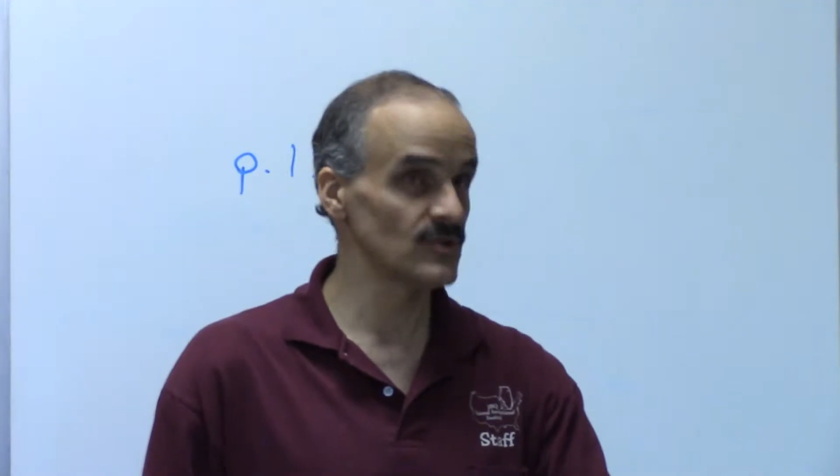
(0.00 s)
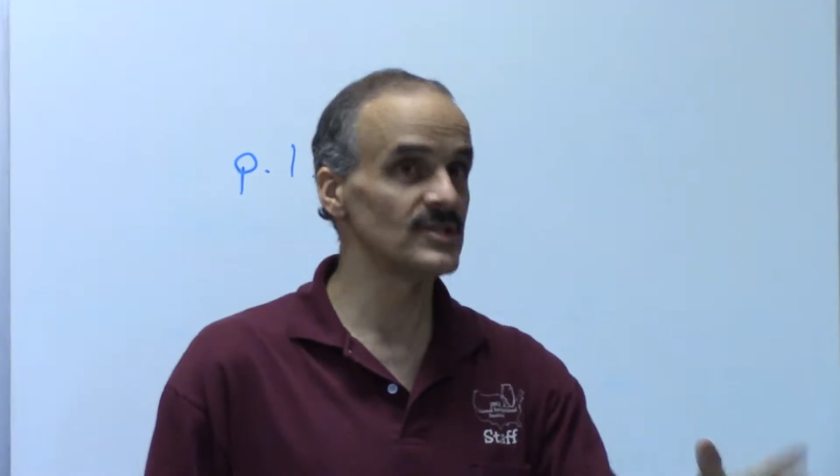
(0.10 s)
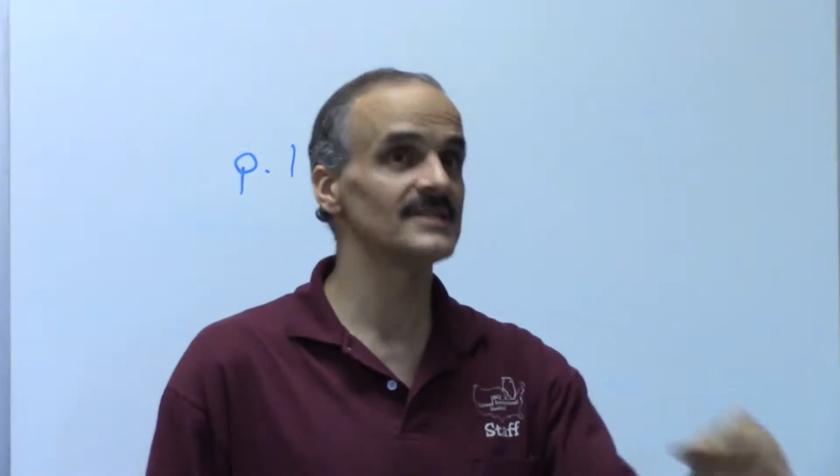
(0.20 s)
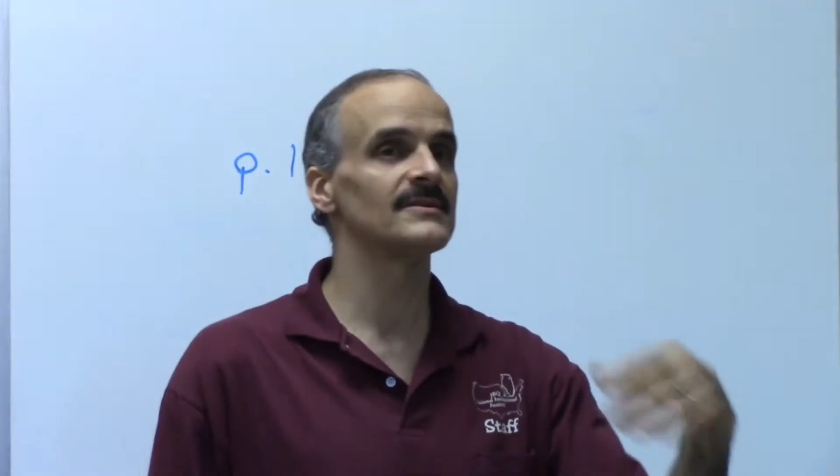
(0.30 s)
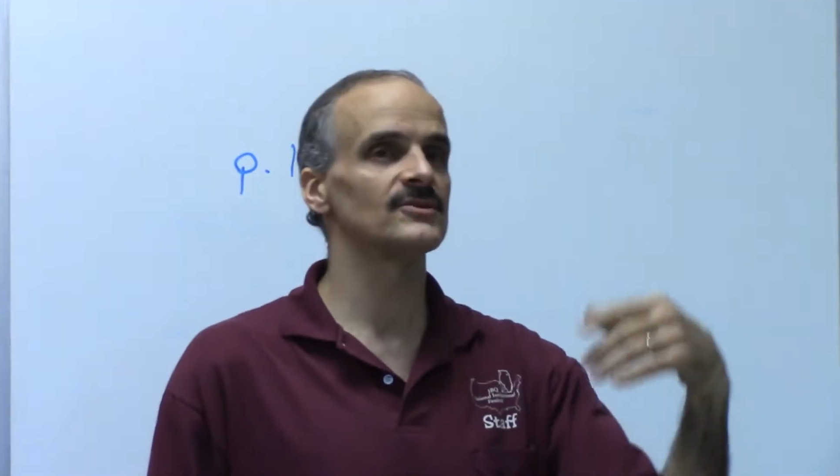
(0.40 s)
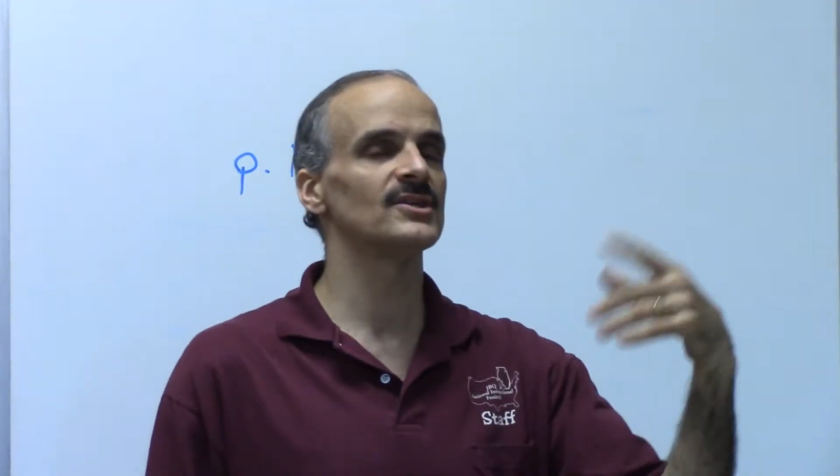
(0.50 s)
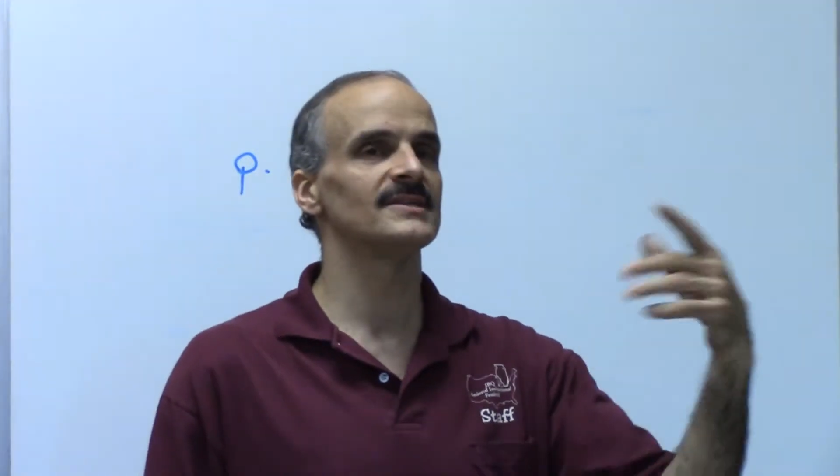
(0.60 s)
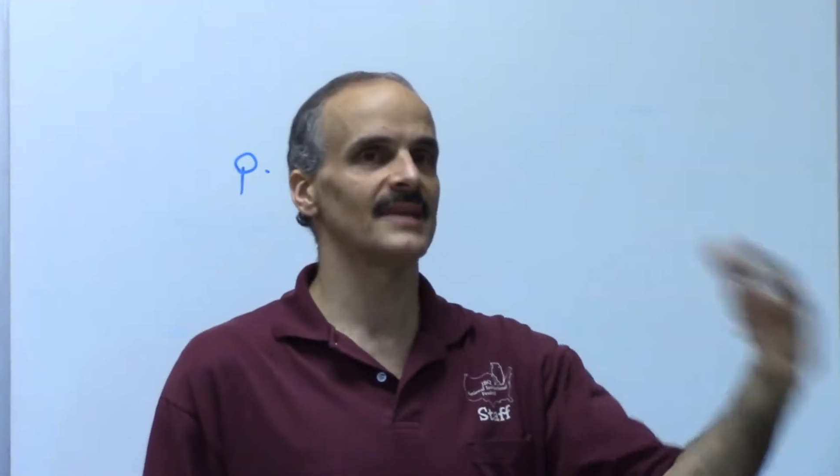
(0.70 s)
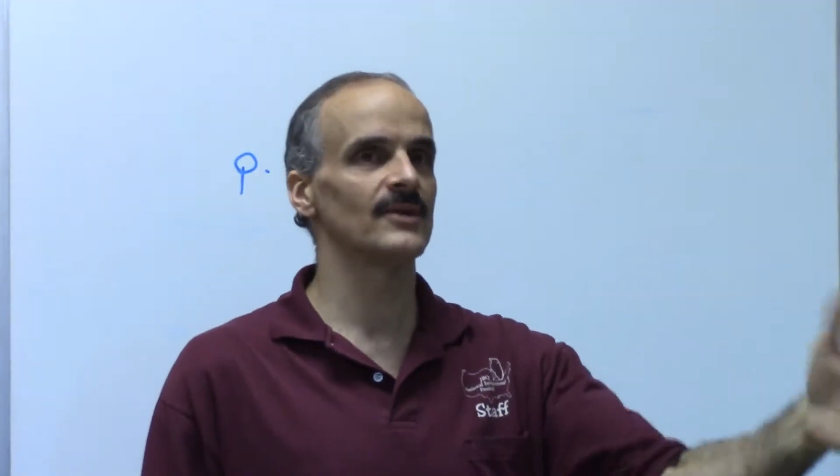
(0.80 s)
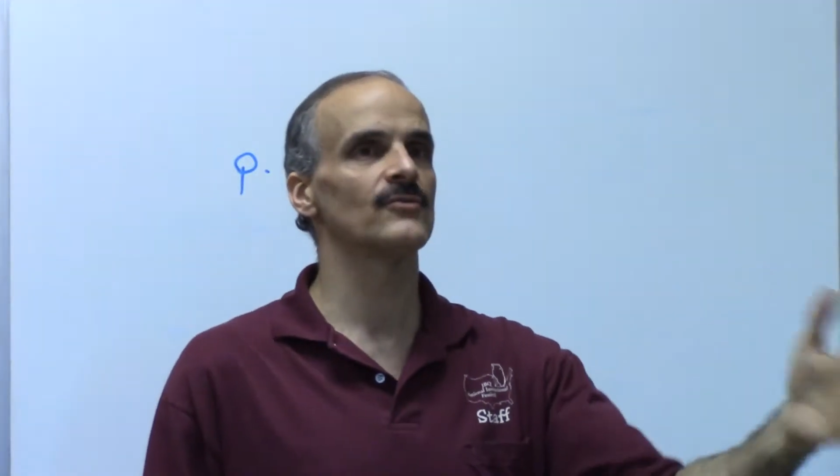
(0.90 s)

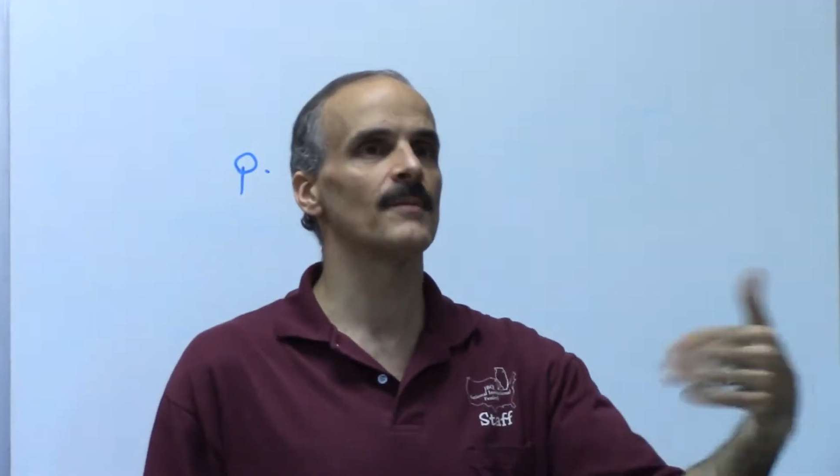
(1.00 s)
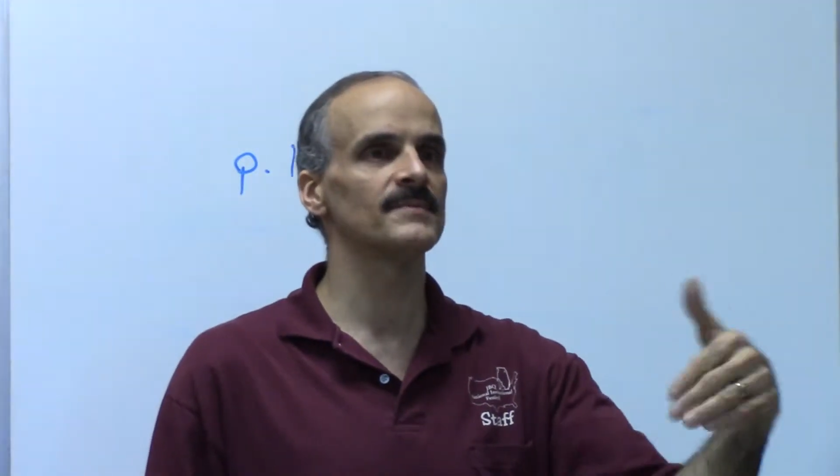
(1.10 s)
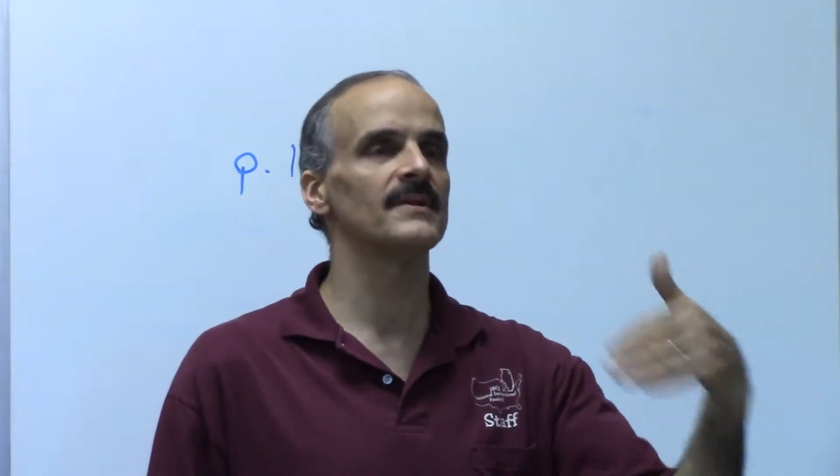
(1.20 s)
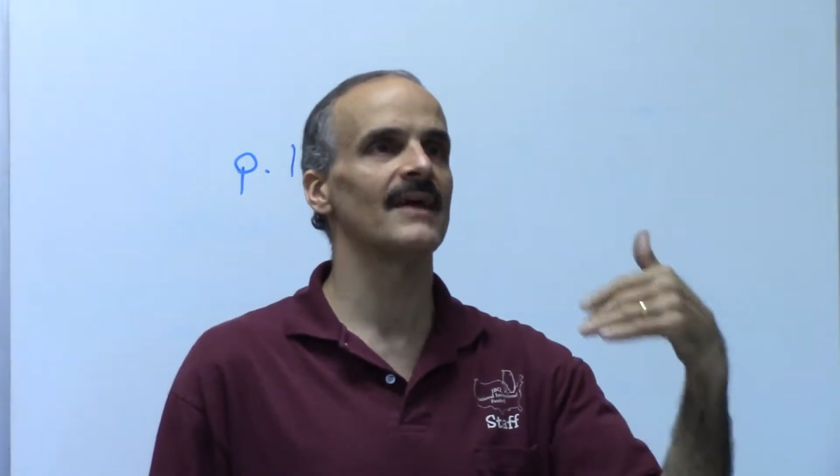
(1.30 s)
she's interrupted